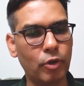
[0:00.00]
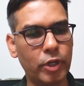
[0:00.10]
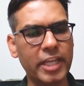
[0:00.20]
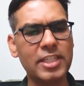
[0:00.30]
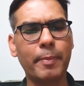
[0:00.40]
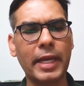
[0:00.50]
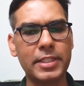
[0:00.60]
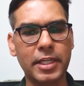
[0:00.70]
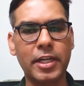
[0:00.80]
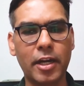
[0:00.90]
takes a back
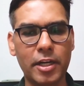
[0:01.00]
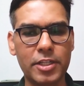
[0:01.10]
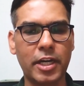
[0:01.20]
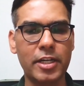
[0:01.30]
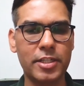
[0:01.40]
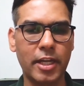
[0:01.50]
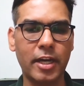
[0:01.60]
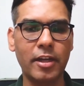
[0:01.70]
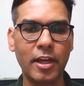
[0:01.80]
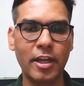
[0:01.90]
seat and understands that,
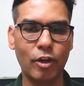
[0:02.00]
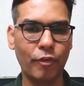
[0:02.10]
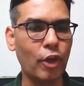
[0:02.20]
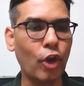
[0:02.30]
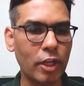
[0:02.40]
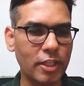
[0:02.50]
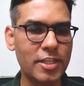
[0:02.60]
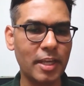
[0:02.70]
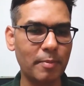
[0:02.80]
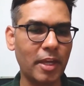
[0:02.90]
we're all in the
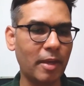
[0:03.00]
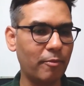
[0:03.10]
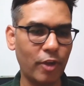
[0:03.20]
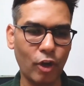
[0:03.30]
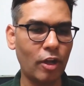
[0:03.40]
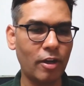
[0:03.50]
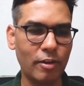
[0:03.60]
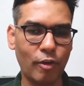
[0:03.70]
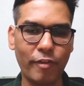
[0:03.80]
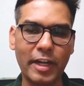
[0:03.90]
same game, we're all,
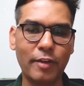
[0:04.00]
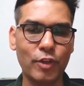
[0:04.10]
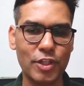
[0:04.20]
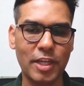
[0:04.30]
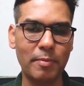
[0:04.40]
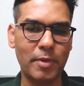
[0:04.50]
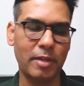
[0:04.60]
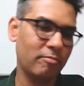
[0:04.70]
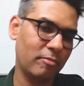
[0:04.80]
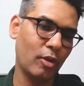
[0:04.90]
fighting for the same
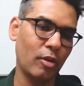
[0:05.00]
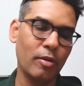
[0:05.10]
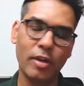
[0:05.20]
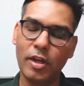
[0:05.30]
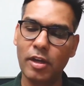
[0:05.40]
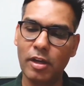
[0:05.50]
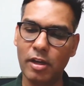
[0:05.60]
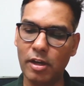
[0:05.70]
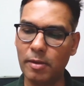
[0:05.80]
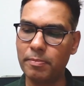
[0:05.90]
team,
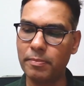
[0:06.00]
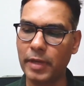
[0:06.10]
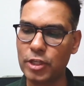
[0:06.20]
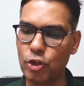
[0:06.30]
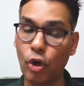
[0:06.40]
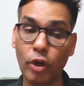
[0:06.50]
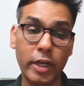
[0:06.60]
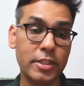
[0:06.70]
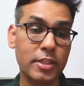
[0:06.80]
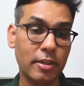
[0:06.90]
as long
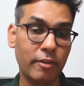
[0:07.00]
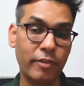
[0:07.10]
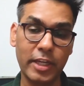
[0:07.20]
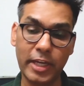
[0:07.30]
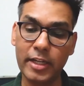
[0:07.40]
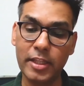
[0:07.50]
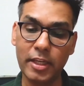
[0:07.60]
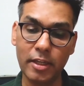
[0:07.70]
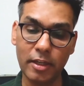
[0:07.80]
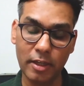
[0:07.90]
as we get
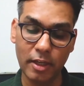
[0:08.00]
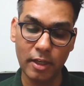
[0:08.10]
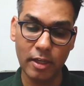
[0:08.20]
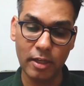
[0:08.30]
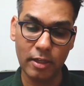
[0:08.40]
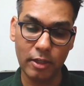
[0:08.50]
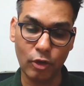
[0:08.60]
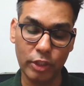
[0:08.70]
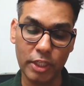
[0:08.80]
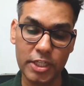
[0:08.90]
the
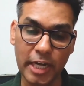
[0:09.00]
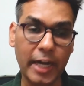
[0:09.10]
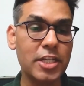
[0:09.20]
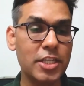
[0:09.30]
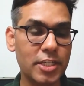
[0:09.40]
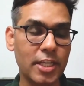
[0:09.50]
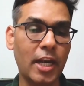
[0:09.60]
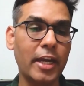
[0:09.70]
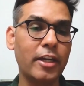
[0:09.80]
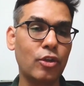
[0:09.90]
strategies
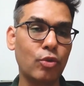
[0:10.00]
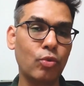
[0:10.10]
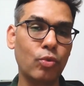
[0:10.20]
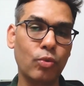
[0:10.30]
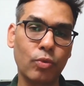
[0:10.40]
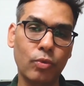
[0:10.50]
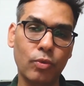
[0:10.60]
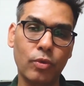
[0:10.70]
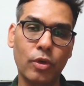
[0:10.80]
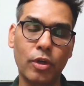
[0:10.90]
aligned to
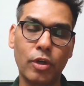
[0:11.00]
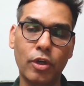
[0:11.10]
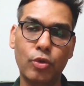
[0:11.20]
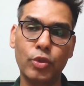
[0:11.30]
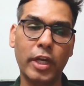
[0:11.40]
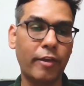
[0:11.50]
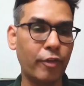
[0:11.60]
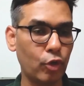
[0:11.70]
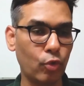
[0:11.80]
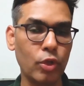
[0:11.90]
the
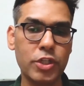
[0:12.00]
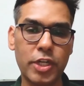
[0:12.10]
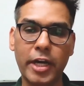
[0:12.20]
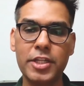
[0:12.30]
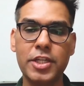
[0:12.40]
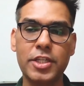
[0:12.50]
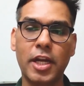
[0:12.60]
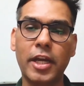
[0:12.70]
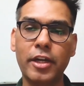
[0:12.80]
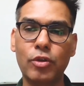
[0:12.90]
revenue goals, strategies
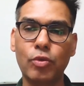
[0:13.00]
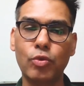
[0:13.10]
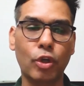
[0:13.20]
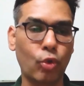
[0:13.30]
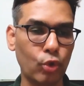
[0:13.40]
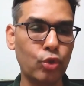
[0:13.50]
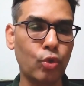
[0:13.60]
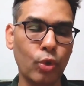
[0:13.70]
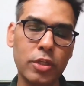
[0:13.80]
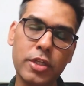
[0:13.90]
aligned to the growth
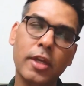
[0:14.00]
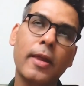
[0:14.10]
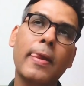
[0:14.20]
goals,